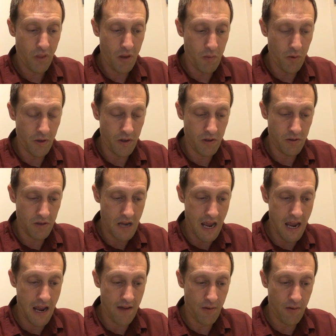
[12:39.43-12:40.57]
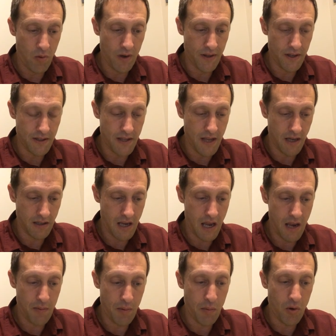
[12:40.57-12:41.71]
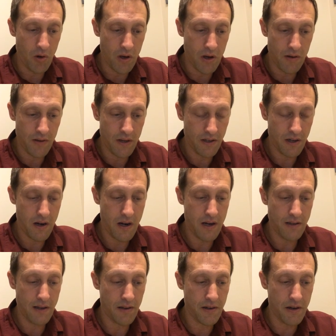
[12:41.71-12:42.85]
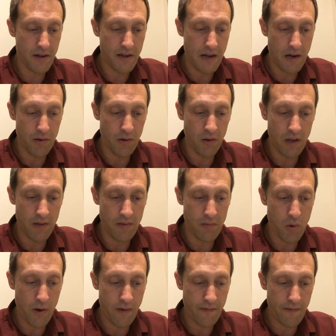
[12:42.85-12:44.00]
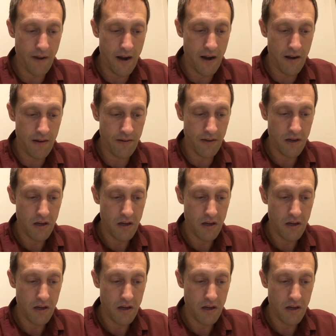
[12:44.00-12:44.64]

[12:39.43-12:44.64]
I'm only using half of what this thing's capable of. That's crazy. I'll turn it down to 11.5.